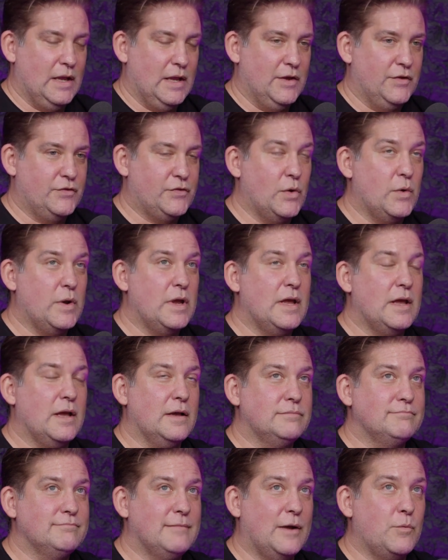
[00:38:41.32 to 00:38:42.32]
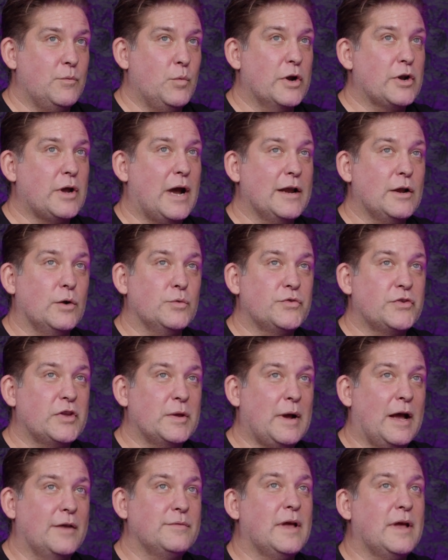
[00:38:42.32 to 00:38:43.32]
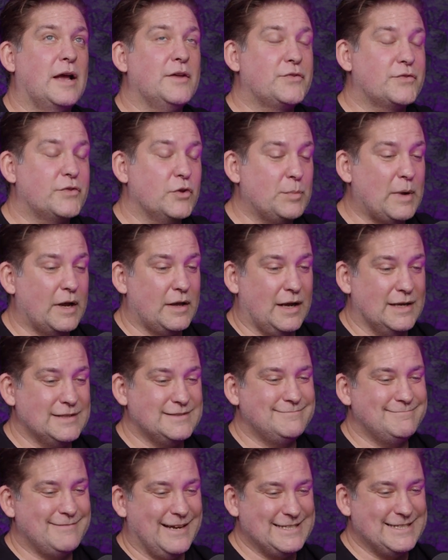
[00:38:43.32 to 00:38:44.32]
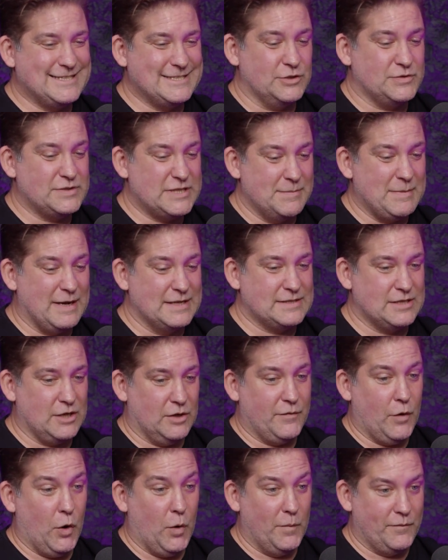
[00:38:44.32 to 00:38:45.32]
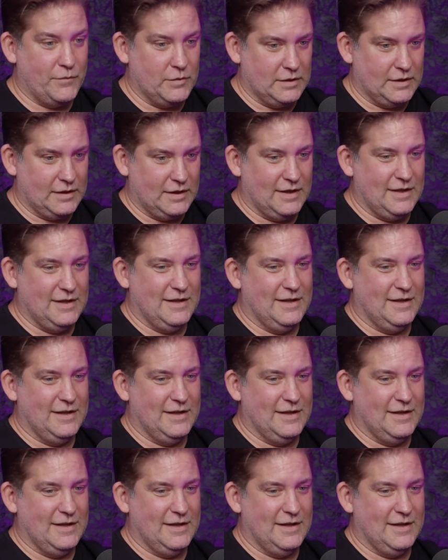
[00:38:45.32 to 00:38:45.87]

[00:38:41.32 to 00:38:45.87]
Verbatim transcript: So eh, what I don't see, I, I still might, I, I still see myself hopefully